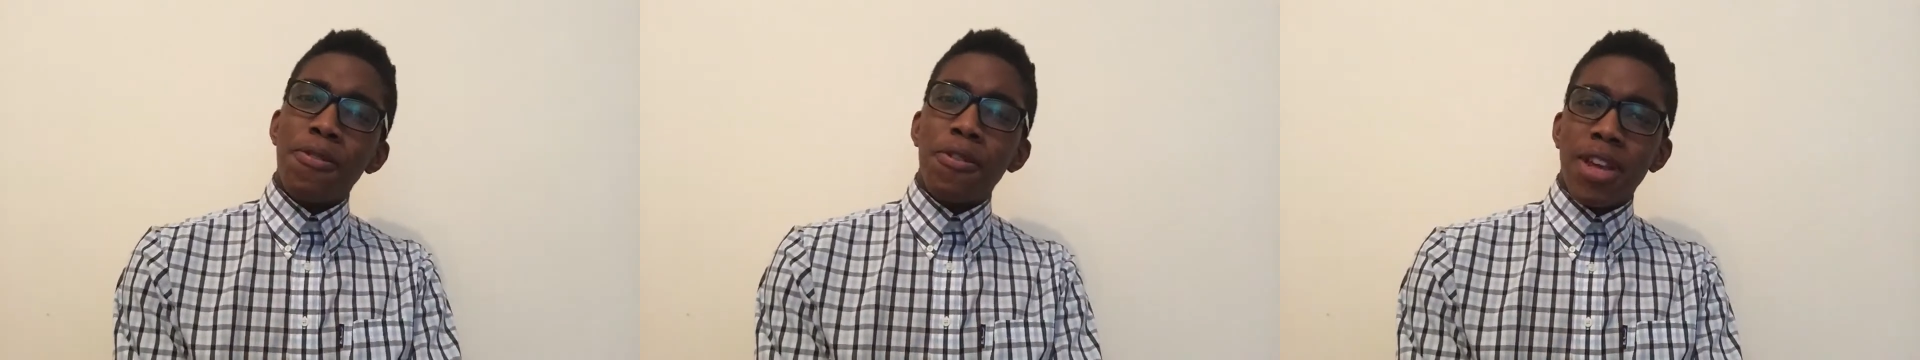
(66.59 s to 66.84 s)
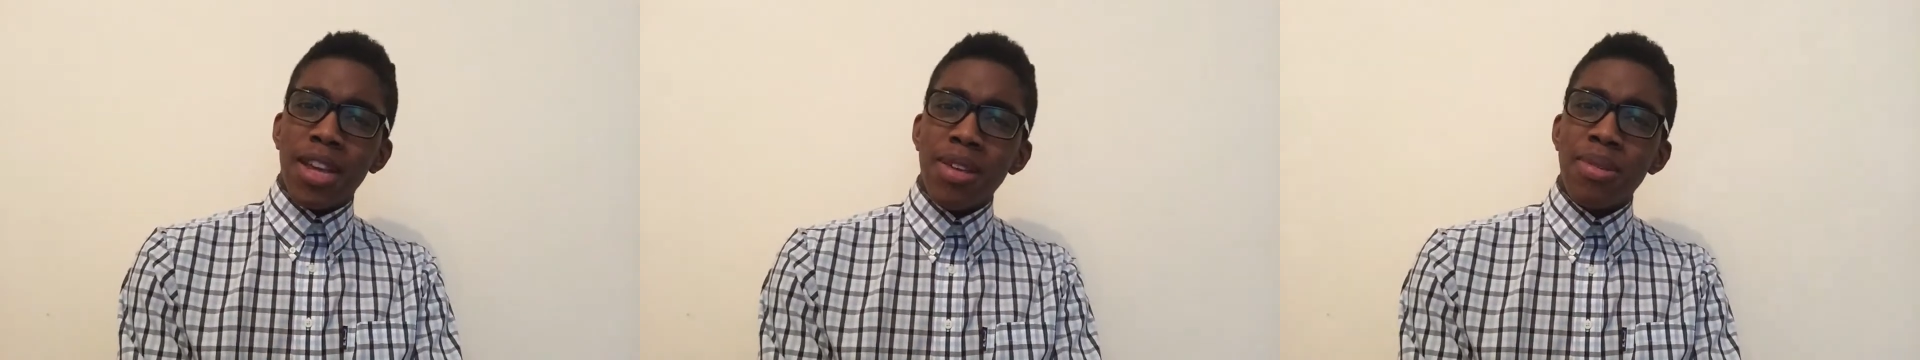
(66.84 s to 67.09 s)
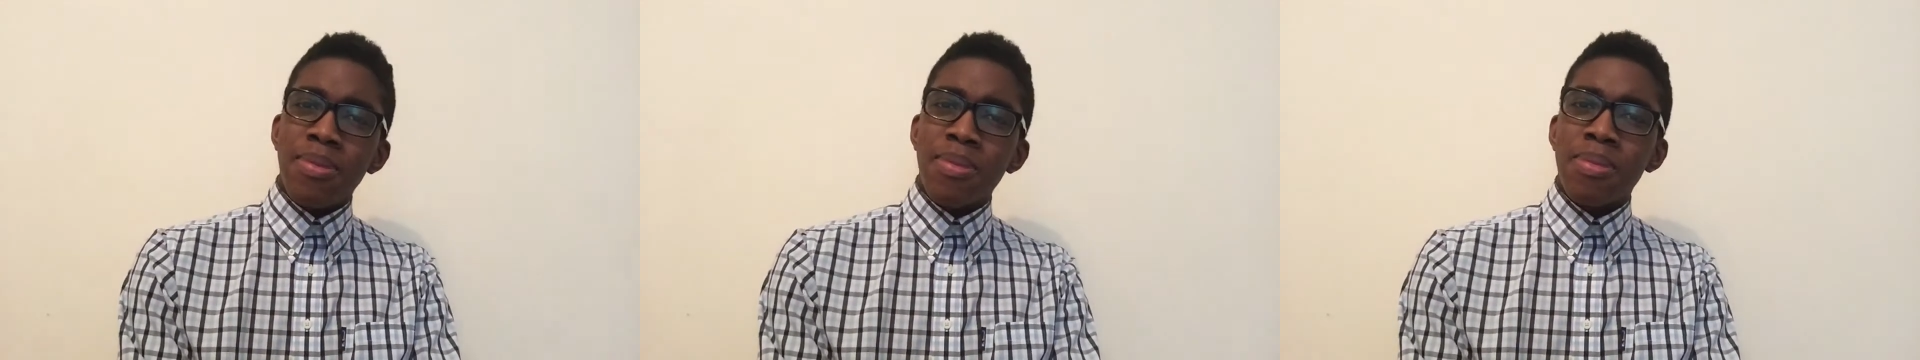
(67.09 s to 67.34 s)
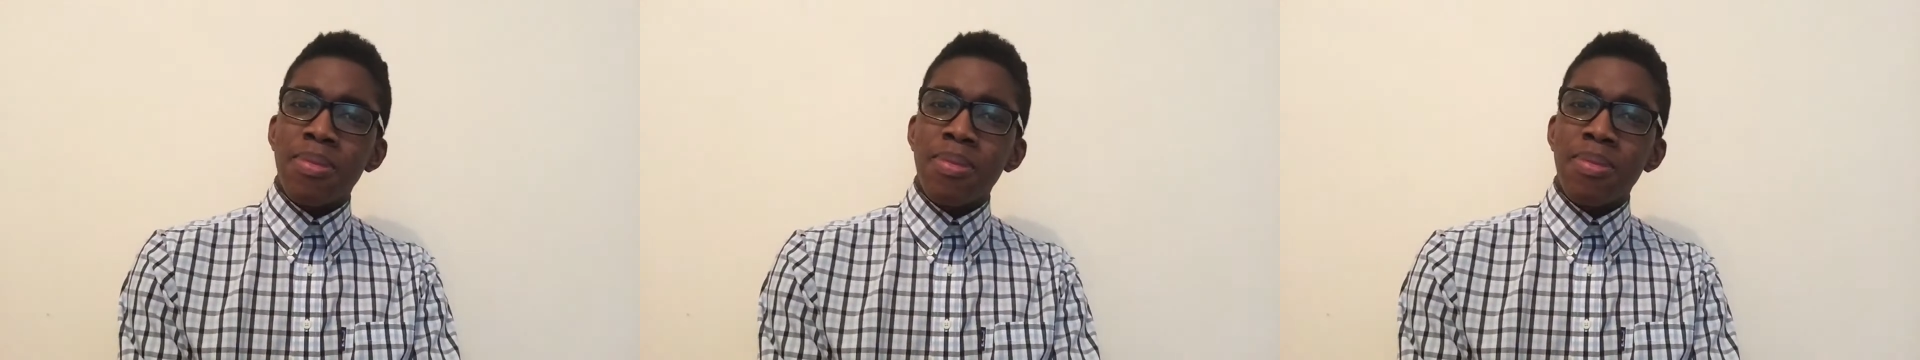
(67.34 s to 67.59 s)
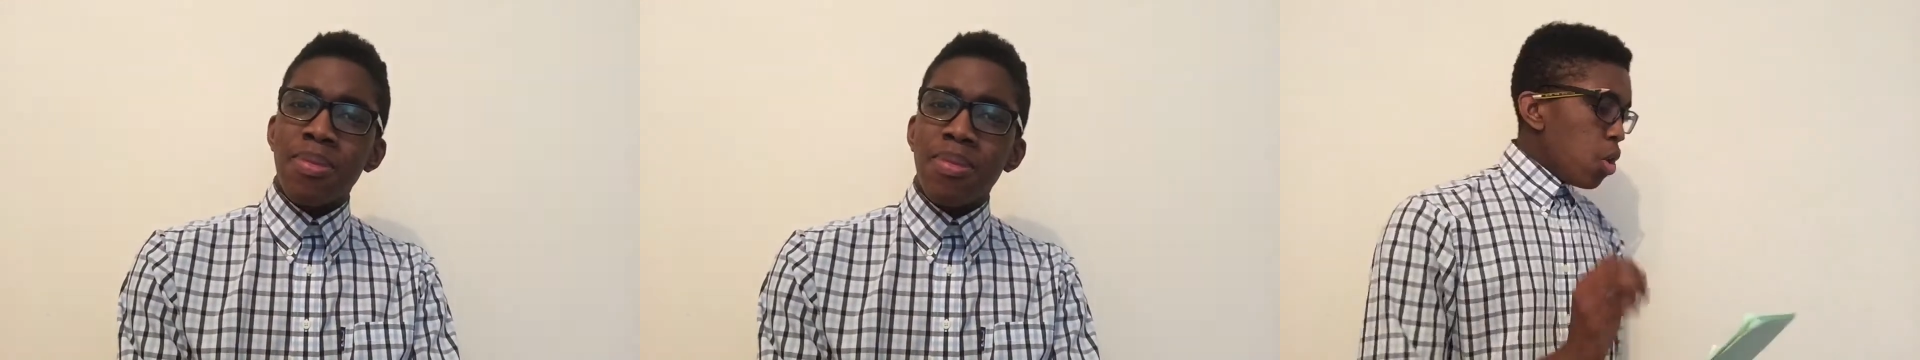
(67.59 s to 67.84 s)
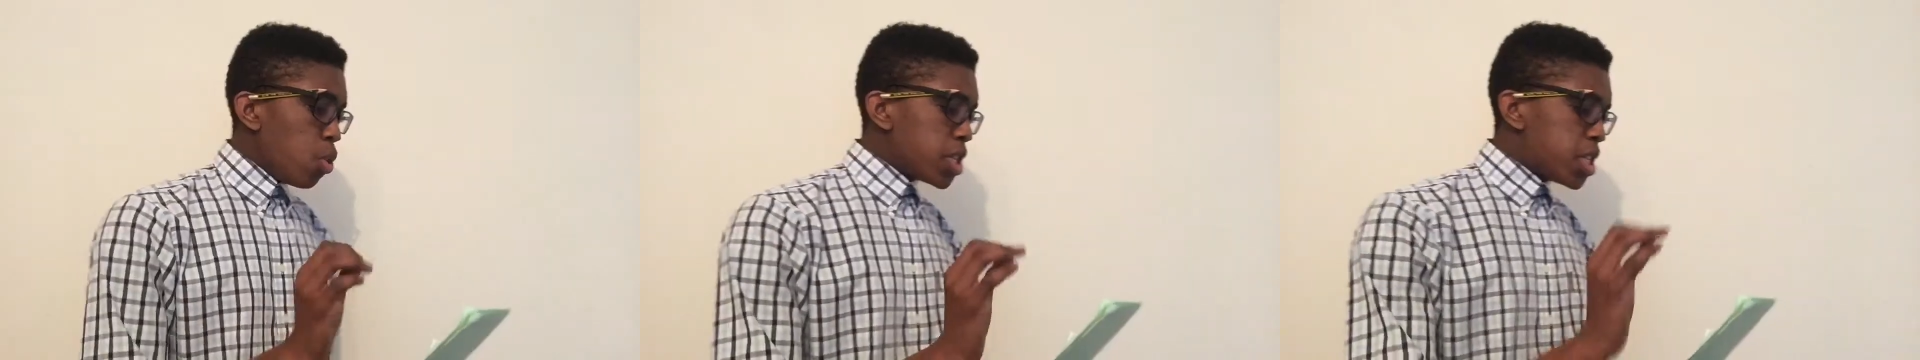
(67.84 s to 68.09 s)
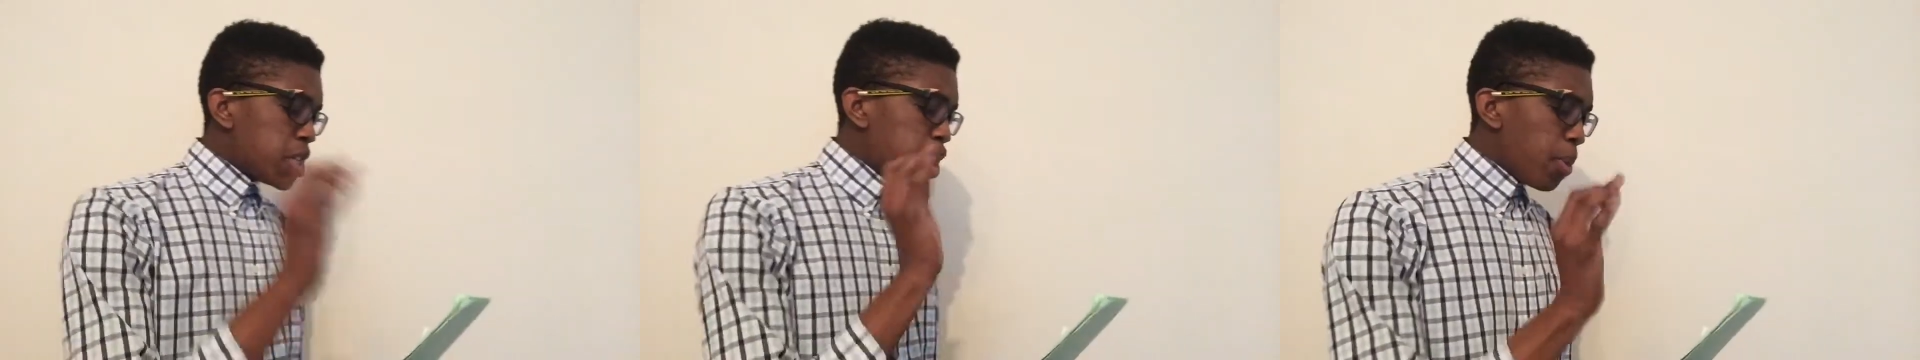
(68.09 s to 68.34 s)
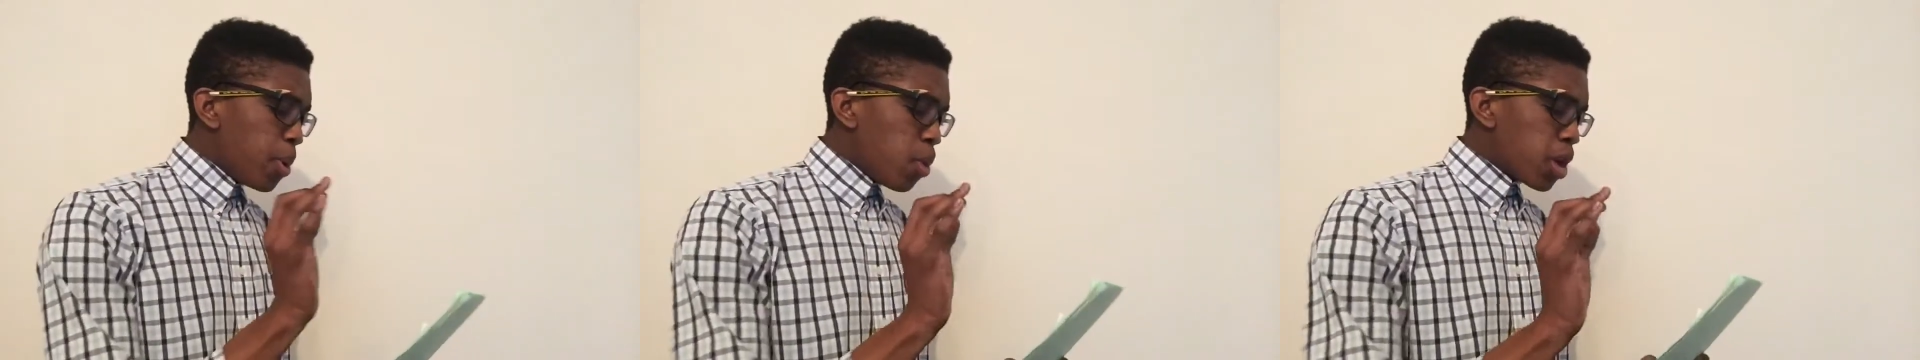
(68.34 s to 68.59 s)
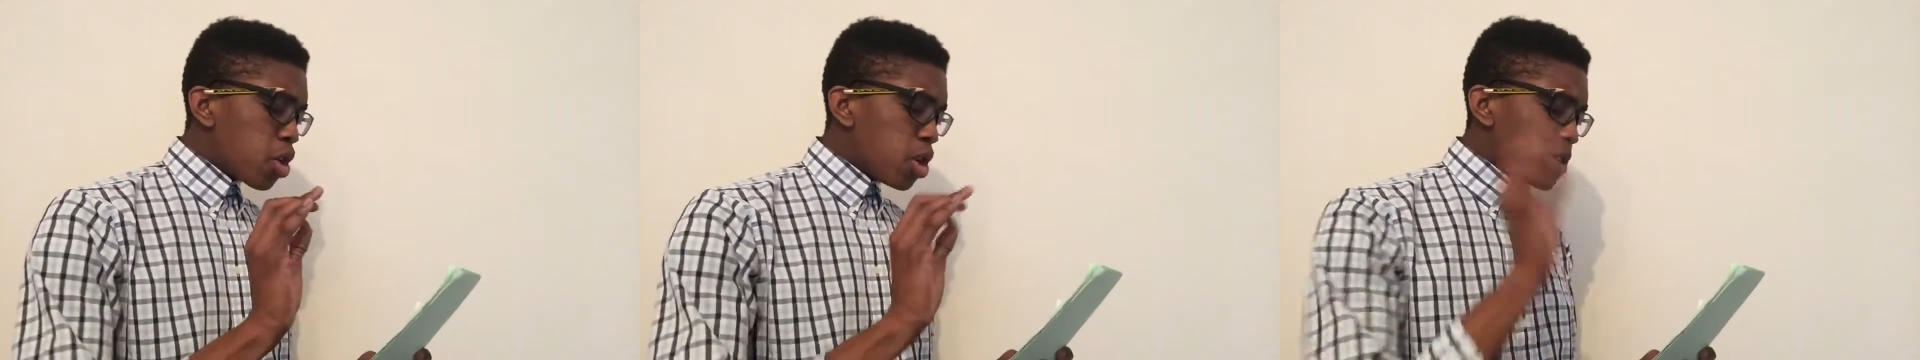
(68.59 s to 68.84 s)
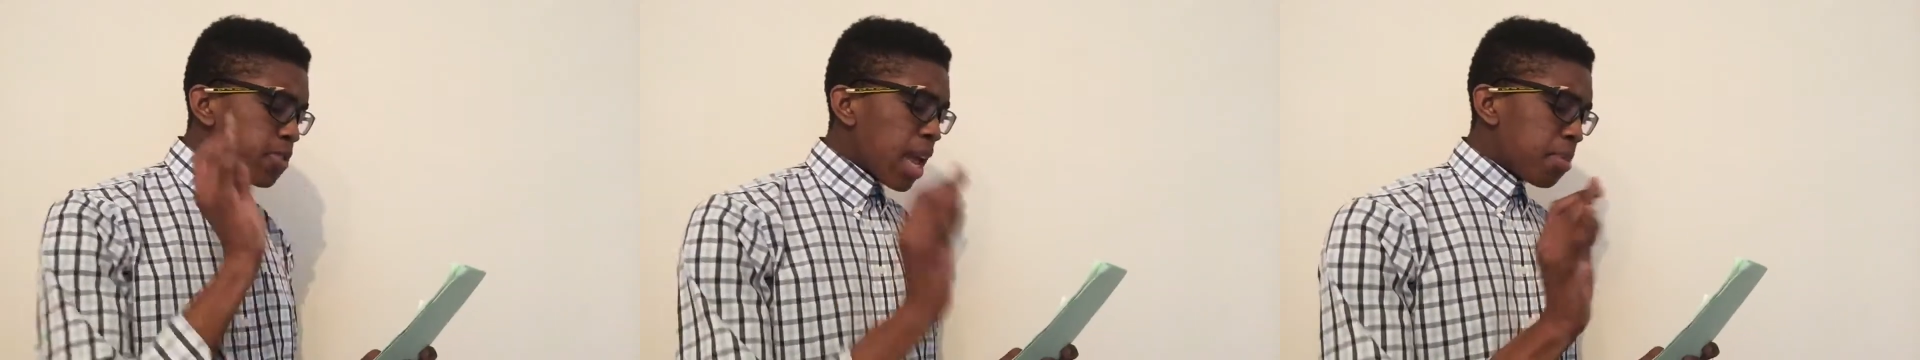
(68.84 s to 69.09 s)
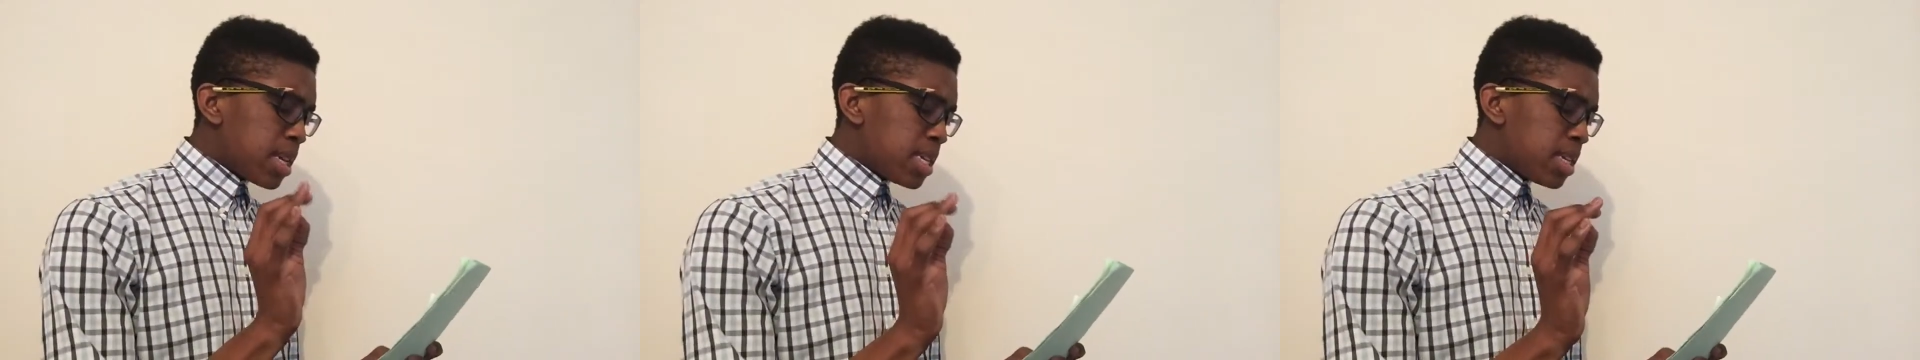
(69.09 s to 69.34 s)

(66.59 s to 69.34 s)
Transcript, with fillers: free. What's the number one cause of dab